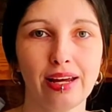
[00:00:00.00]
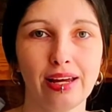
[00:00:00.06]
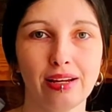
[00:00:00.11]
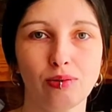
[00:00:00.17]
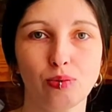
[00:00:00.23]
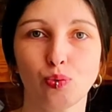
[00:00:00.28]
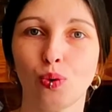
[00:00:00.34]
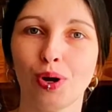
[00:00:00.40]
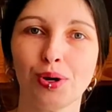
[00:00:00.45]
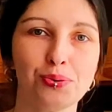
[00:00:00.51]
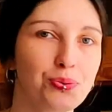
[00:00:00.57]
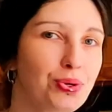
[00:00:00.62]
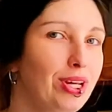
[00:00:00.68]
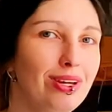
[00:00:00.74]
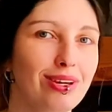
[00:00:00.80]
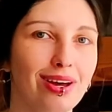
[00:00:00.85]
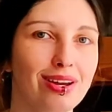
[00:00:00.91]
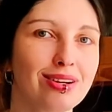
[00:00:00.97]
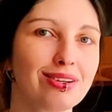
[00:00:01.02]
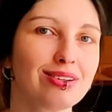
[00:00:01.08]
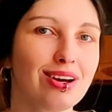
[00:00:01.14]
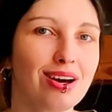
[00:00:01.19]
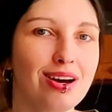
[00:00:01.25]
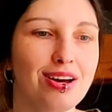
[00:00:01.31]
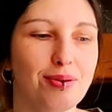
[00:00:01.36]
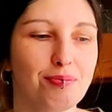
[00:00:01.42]
it 1 week at a
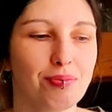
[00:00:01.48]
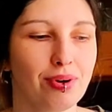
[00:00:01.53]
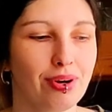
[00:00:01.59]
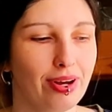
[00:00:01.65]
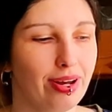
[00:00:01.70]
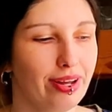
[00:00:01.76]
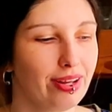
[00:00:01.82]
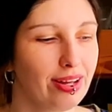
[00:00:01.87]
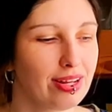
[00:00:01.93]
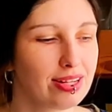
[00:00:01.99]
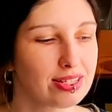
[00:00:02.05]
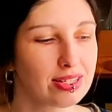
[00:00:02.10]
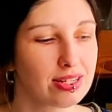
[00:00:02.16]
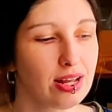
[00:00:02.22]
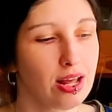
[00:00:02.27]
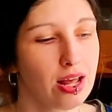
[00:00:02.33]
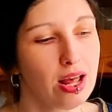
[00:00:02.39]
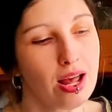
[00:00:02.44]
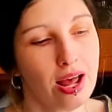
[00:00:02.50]
time, I guess.